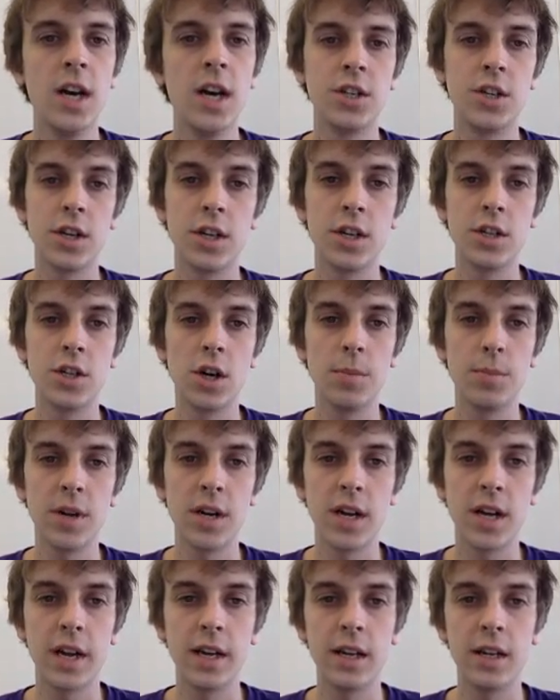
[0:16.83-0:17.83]
She can jump
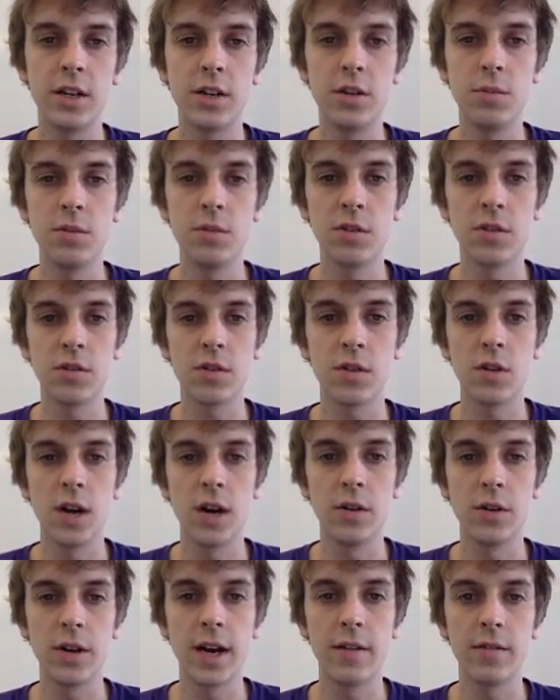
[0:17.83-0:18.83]
on any cumulus
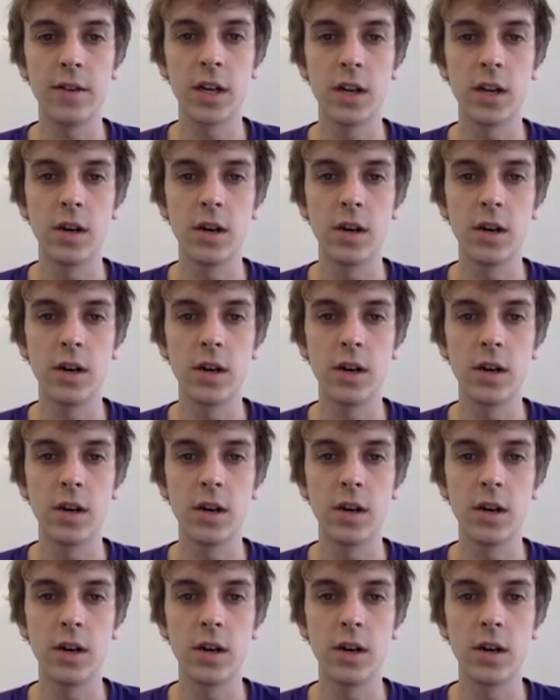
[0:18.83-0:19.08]
cloud having